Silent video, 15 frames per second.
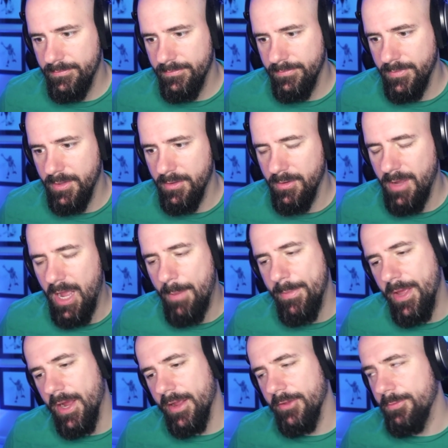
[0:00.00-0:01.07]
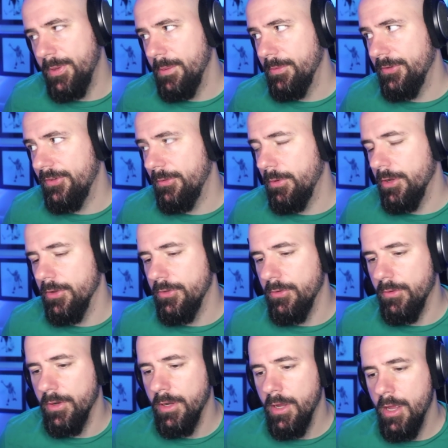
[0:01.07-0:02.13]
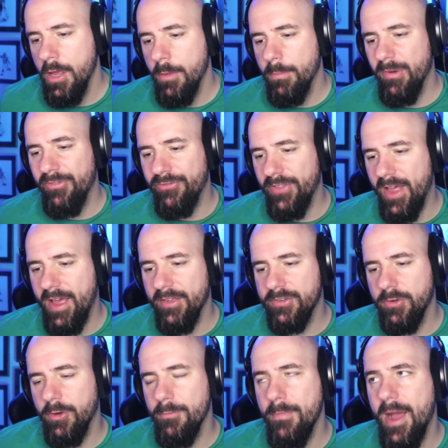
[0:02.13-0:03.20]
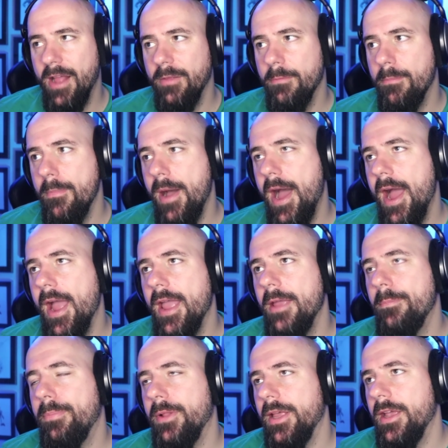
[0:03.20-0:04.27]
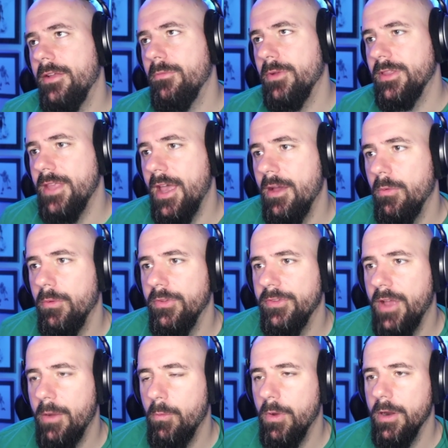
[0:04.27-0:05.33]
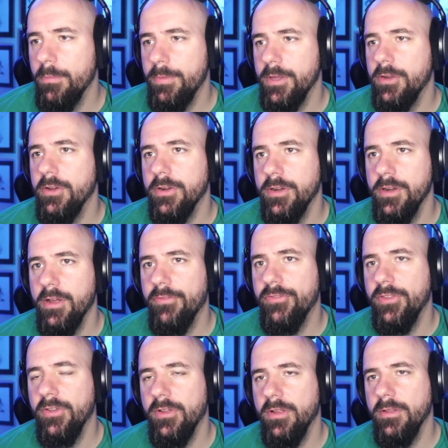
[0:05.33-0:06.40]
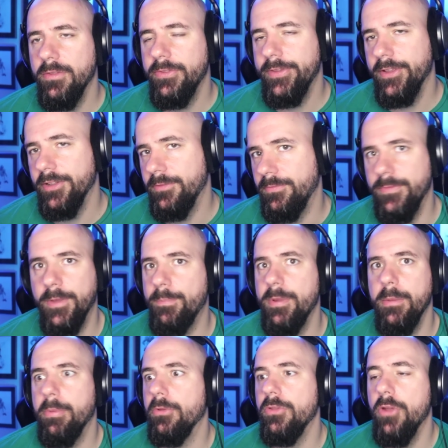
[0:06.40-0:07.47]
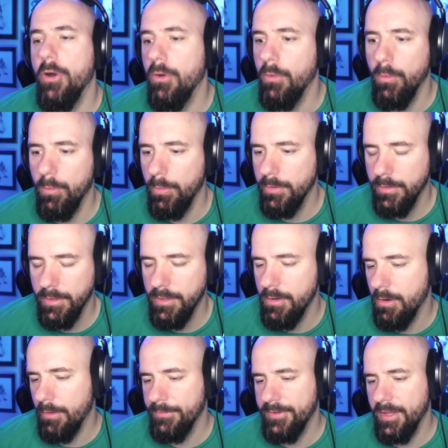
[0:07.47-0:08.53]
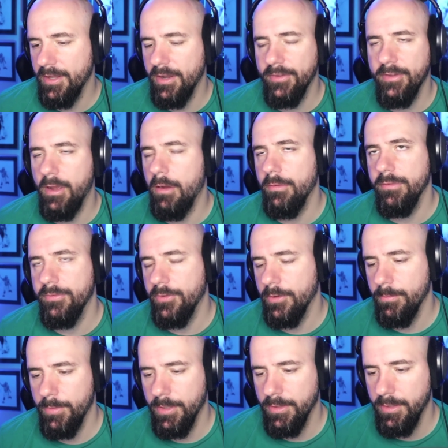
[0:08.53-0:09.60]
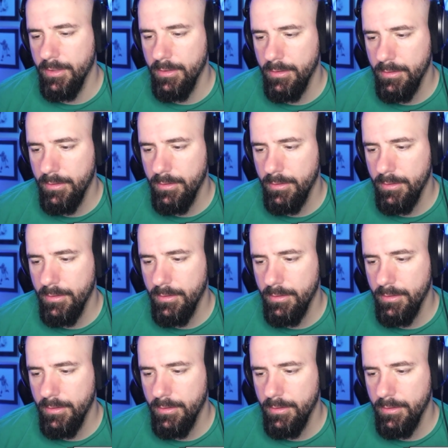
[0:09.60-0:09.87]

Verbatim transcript: You know, I mean, I guess people see what you're doing. But Flash Gordon, my my plan with that was I want to be good enough to to the people know. You know what I'm saying? That's how I always felt about that.